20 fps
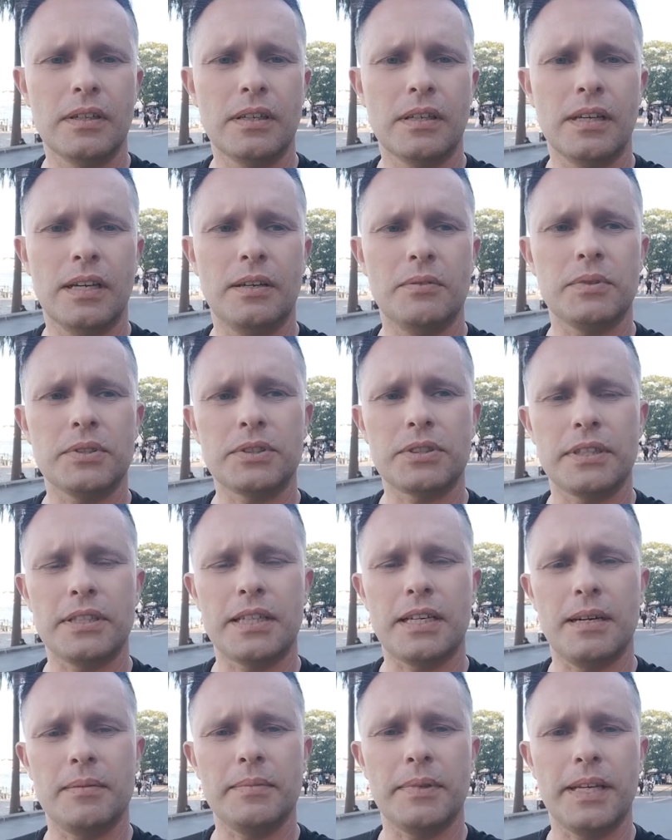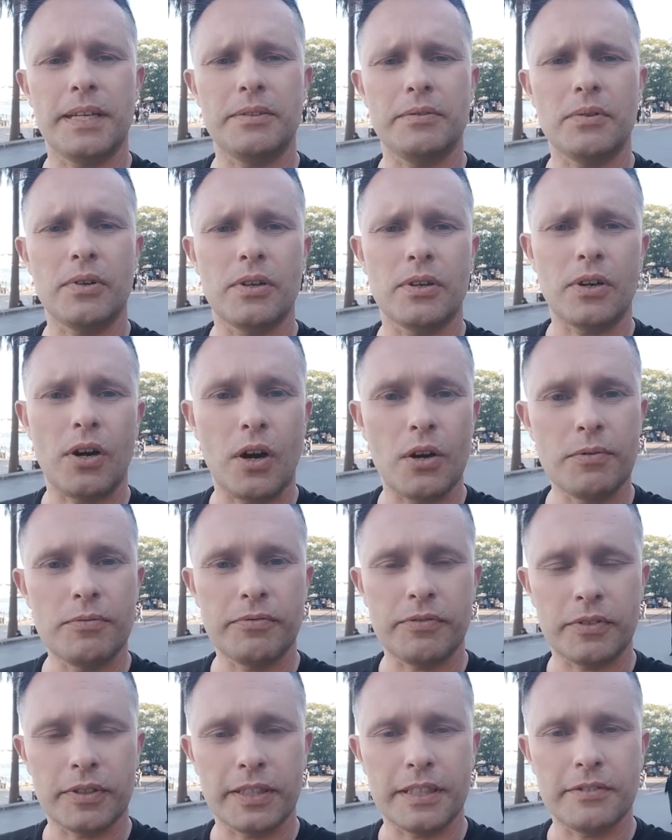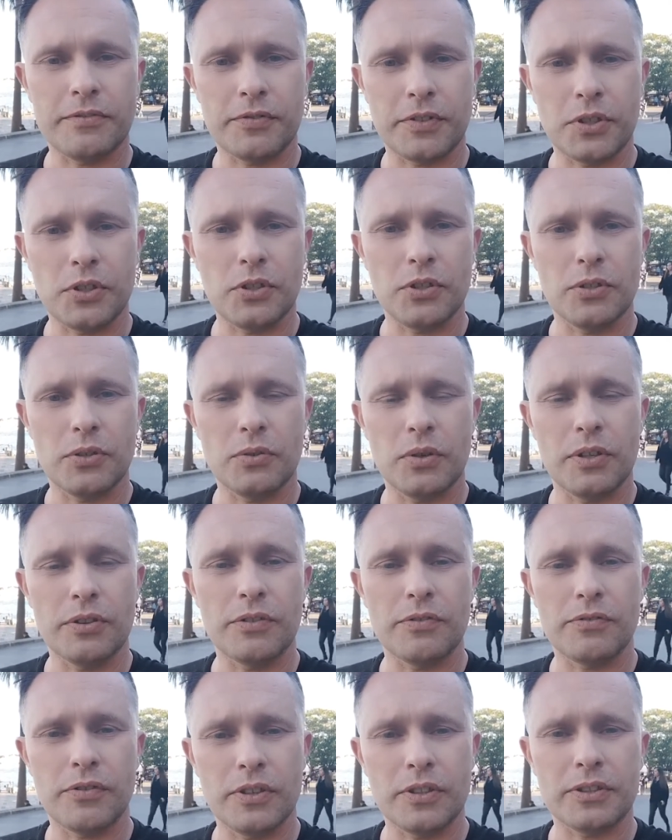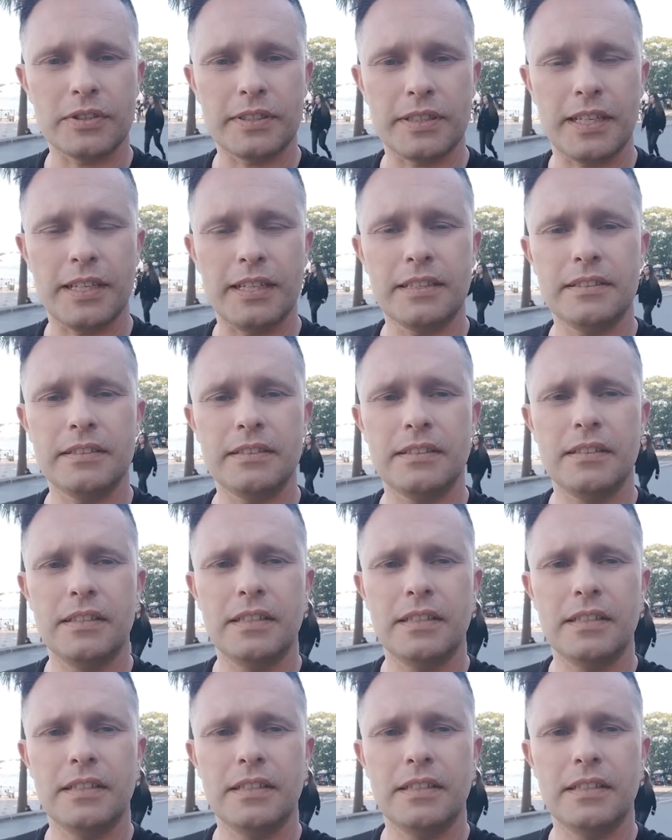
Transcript: And what's going to come later on, hopefully for you on the first date,